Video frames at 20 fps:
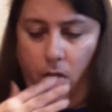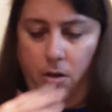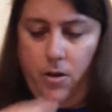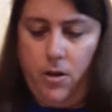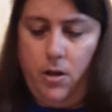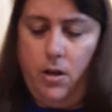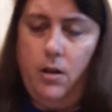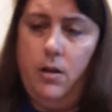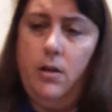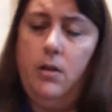
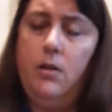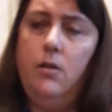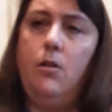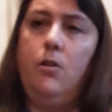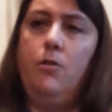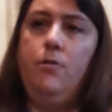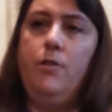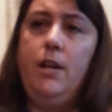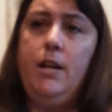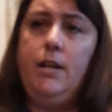Okay, our
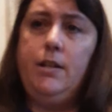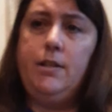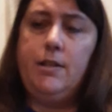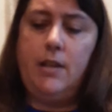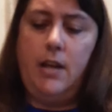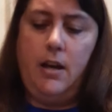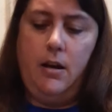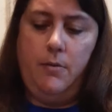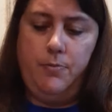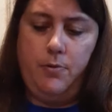next
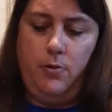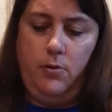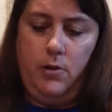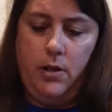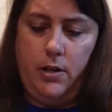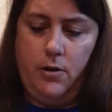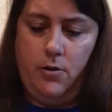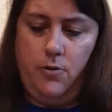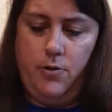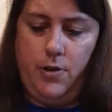capital
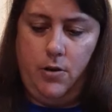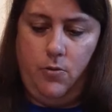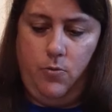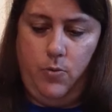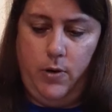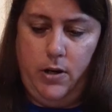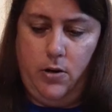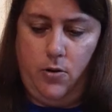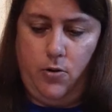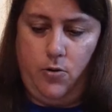letter that
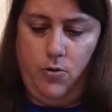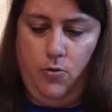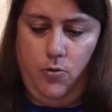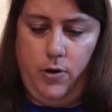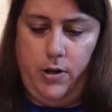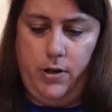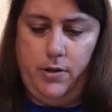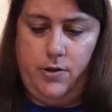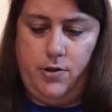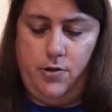we are
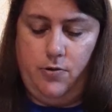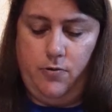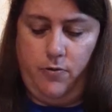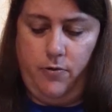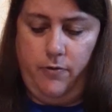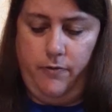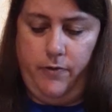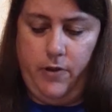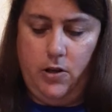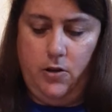going to
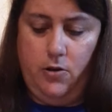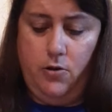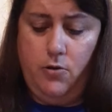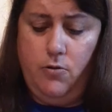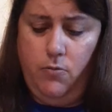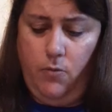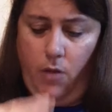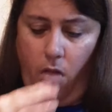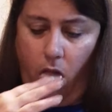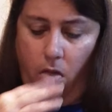review
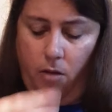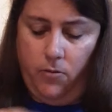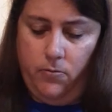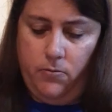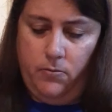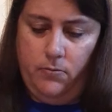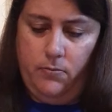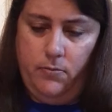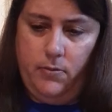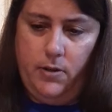
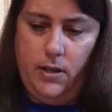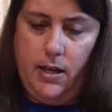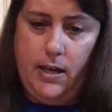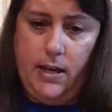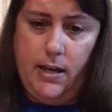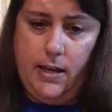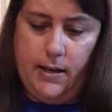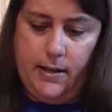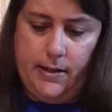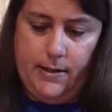
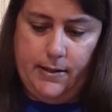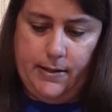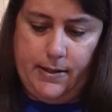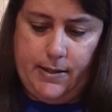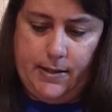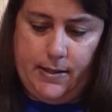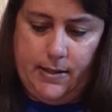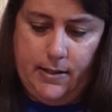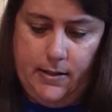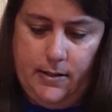is